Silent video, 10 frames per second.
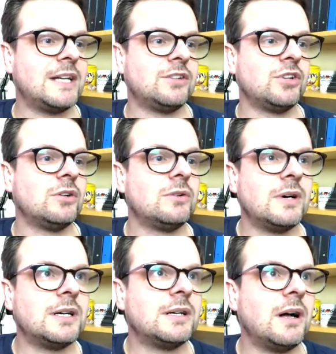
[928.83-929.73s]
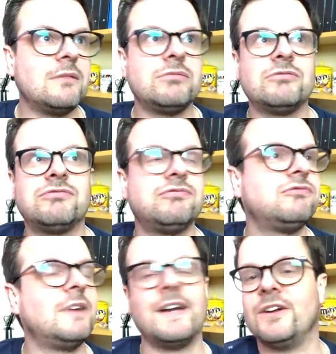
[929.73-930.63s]
I don't know.
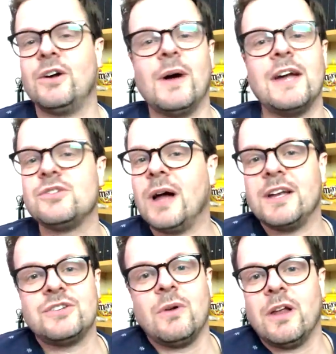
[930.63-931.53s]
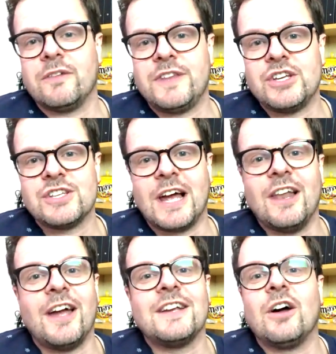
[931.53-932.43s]
I don't know. I do a lot of dishes. I
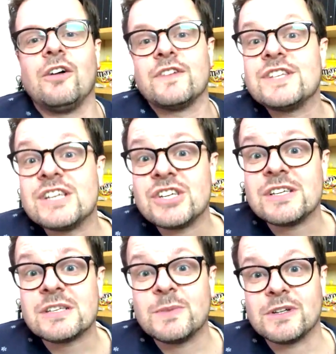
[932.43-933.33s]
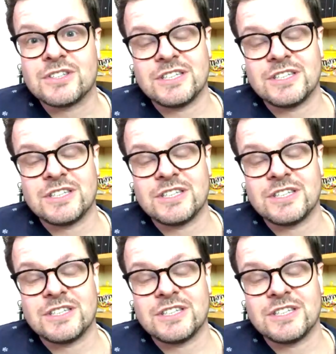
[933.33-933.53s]
like oven dishes because